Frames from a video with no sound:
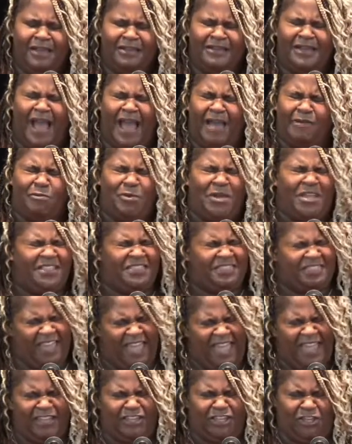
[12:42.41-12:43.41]
God, we
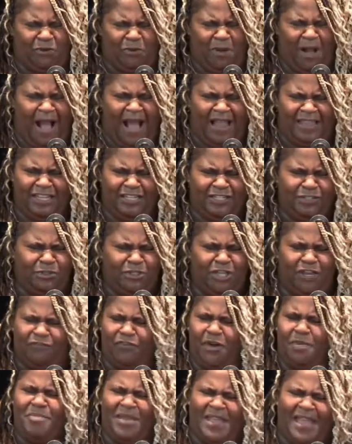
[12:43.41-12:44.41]
thank you.
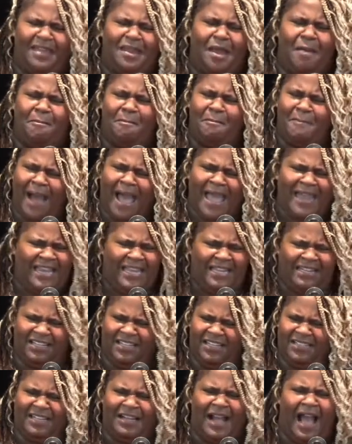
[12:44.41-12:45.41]
Hallelujah for being a mighty
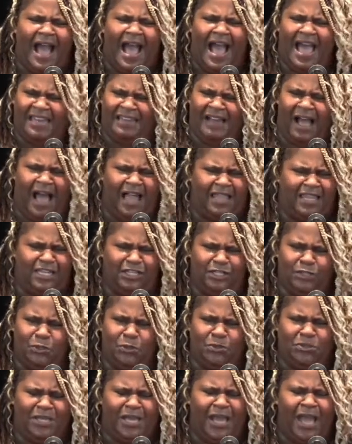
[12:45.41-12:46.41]
good God.
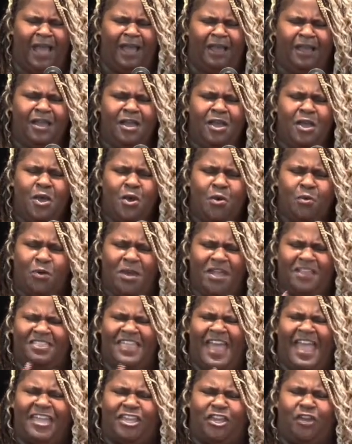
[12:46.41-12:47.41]
Hallelujah. We
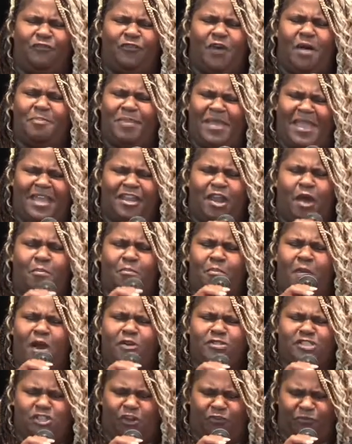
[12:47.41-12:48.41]
thank you for being a
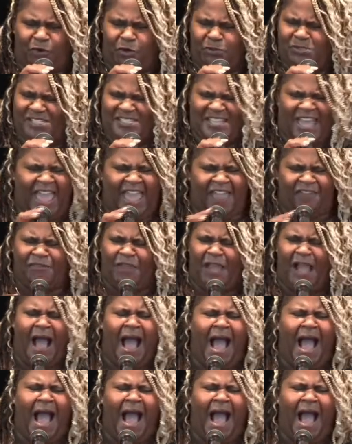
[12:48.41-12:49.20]
merciful Savior.